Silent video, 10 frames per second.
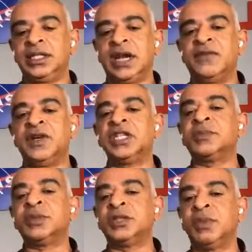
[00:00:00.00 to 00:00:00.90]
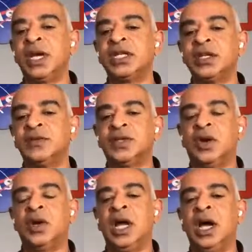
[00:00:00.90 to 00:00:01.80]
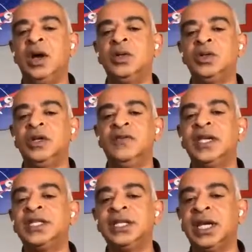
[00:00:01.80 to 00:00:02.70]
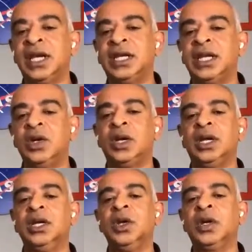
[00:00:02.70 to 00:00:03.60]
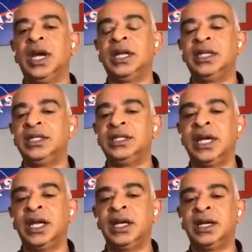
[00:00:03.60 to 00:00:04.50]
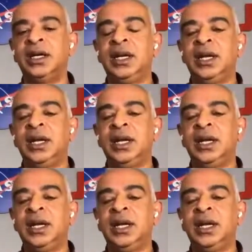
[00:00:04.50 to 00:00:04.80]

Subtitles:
diverse perspectives on how to investigate and look at these data,